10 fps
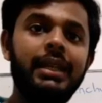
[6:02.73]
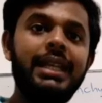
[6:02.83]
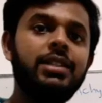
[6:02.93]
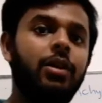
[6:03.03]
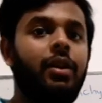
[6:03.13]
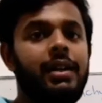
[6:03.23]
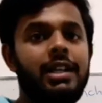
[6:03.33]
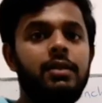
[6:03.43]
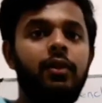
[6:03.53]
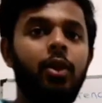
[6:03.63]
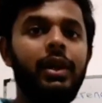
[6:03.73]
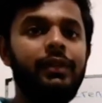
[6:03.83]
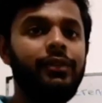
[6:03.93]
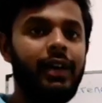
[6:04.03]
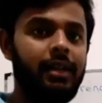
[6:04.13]
is called as
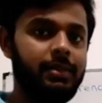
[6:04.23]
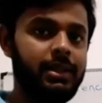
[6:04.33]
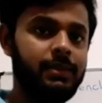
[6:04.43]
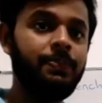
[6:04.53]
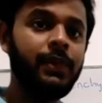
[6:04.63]
phloem fibers.